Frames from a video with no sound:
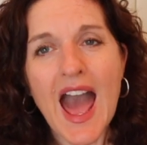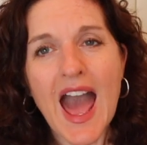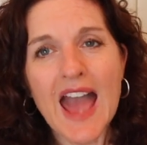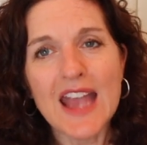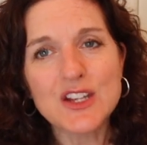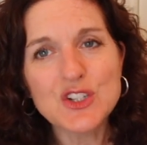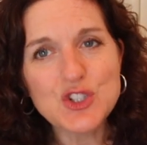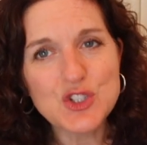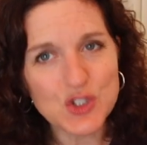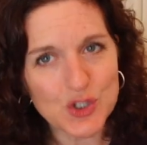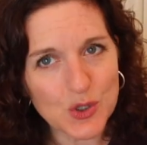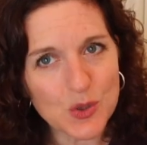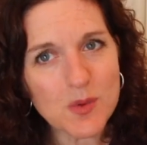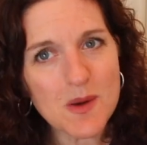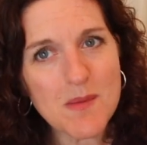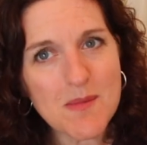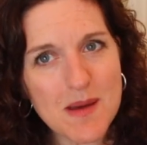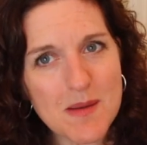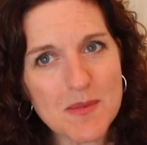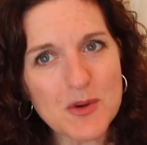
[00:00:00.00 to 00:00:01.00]
I do
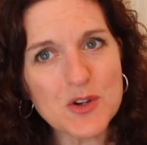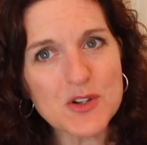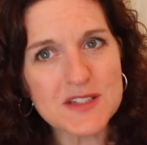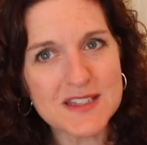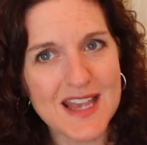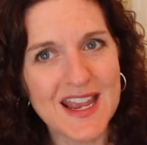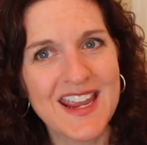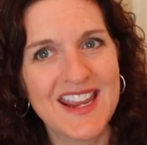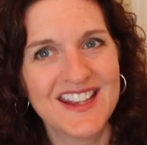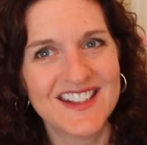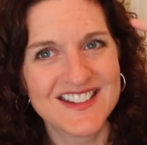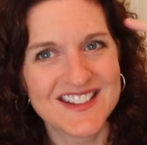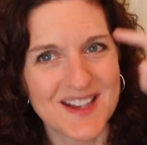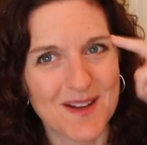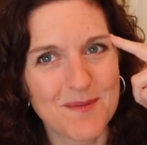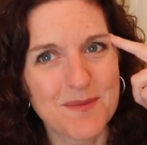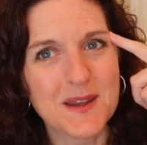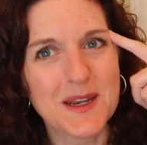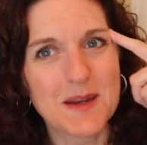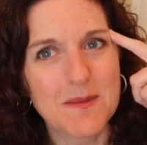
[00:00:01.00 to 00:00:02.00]
remember saying
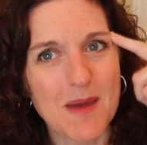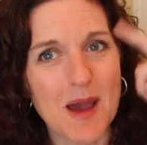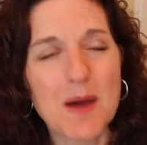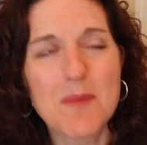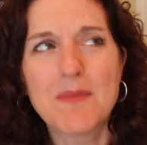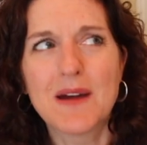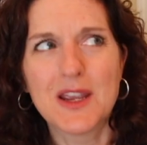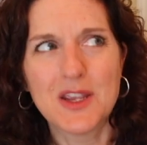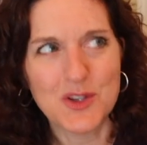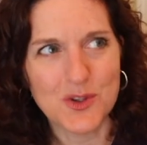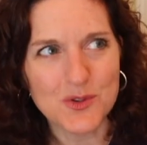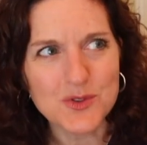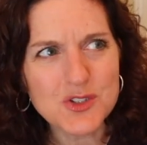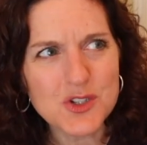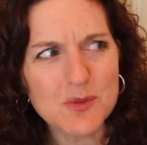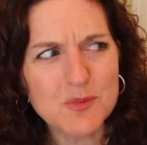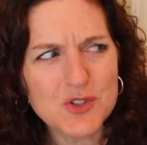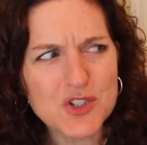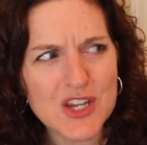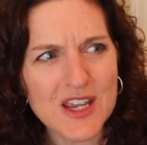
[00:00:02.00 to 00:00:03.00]
something about my
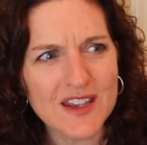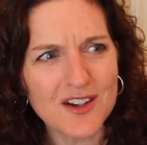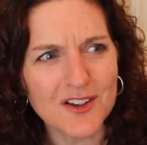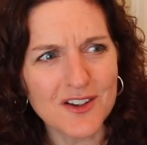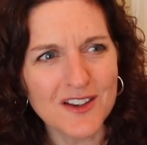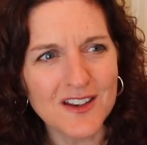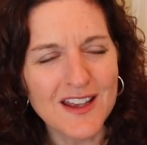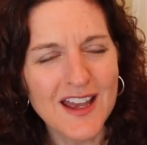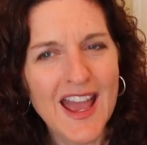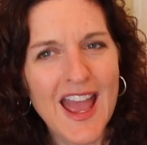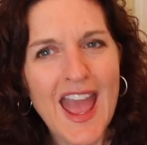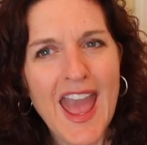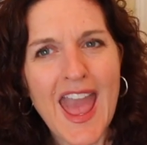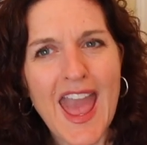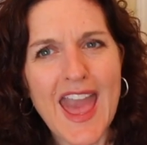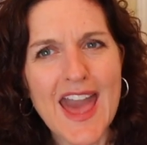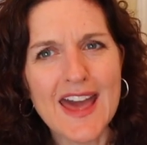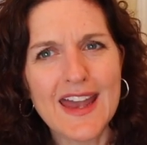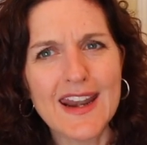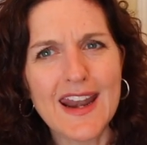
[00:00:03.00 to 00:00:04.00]
YouTube channel,
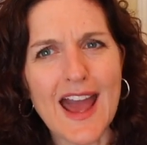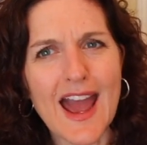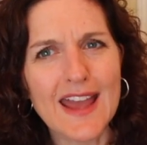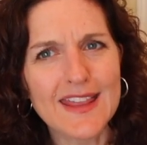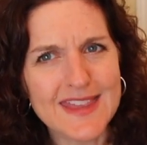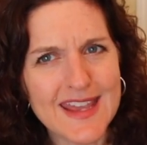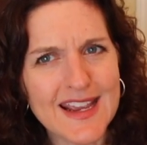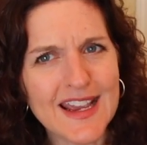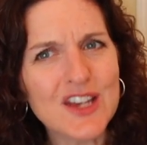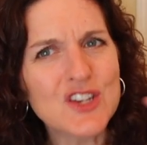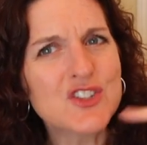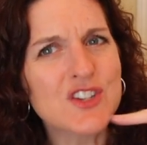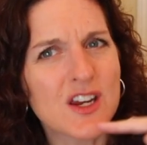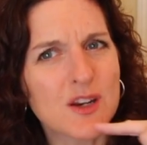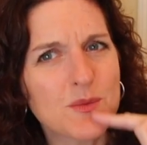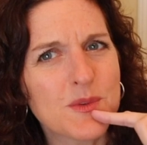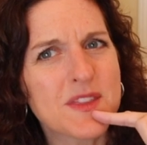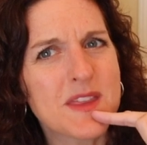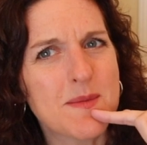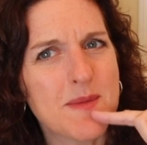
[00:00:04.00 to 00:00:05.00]
and I think I
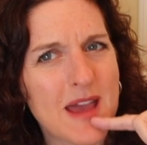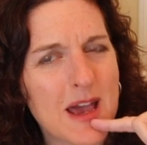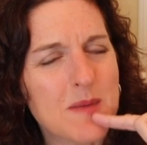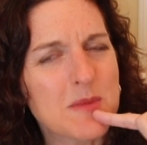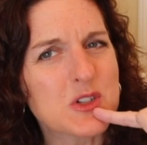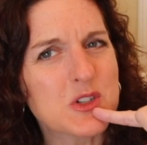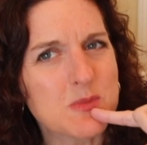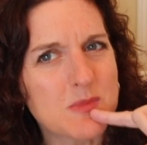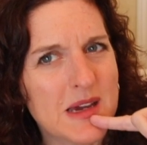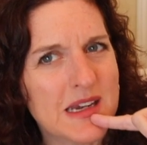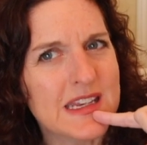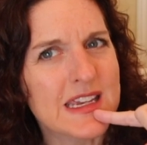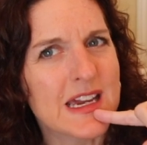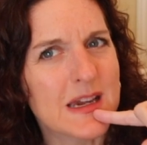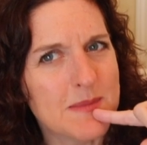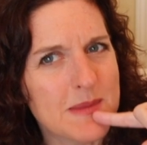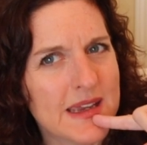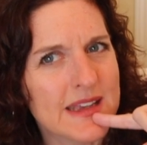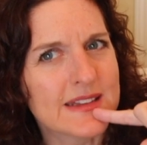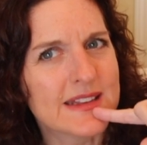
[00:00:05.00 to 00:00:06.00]
shared with them how much money
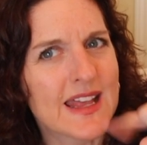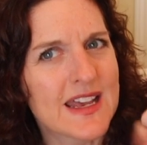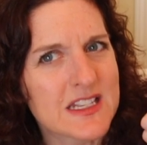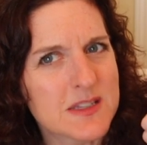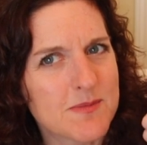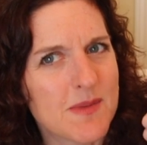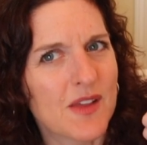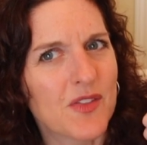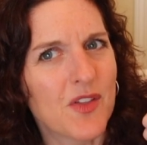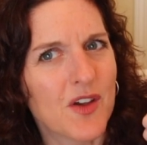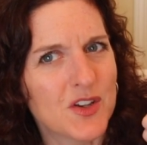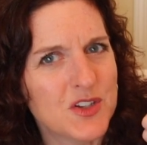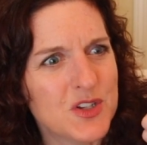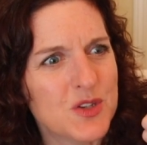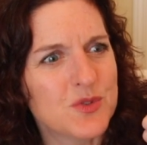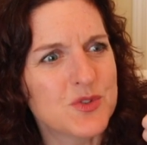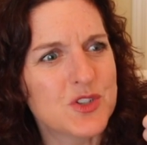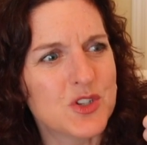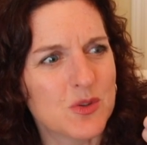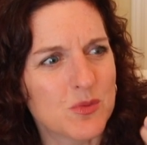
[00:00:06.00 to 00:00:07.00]
I made last month on
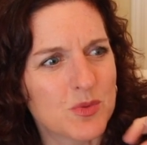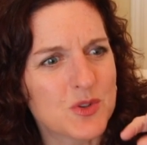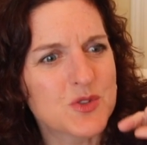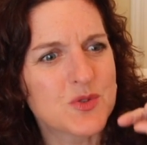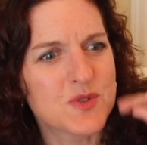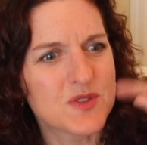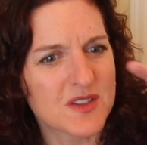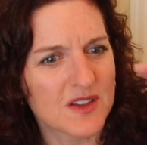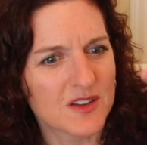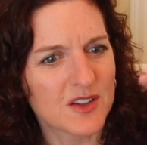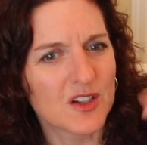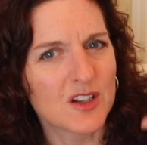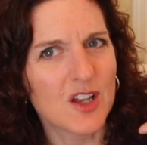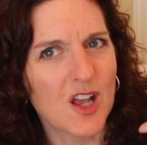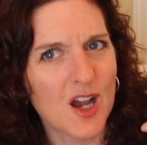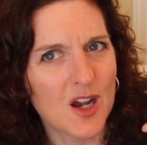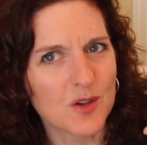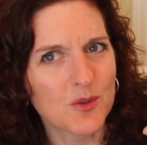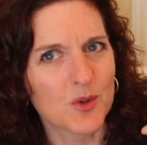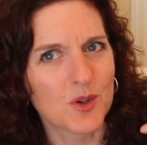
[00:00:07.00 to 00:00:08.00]
YouTube, which was a little
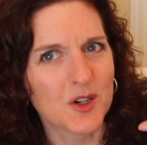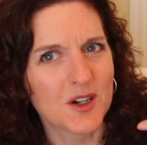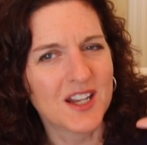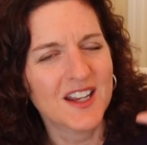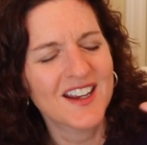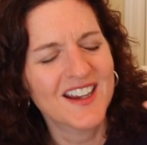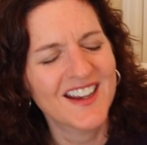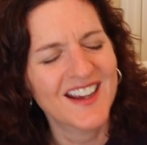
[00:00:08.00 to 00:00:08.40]
awkward.